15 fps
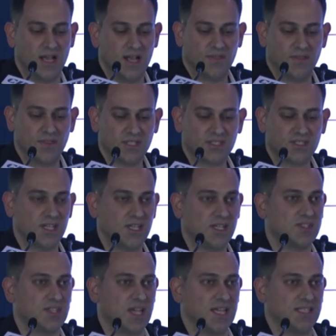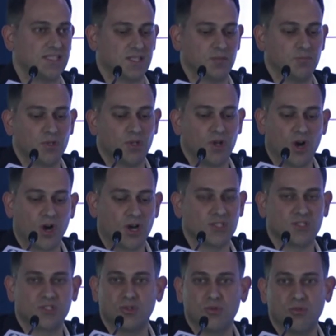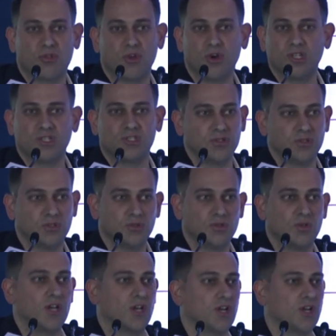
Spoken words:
This is a simple RS-232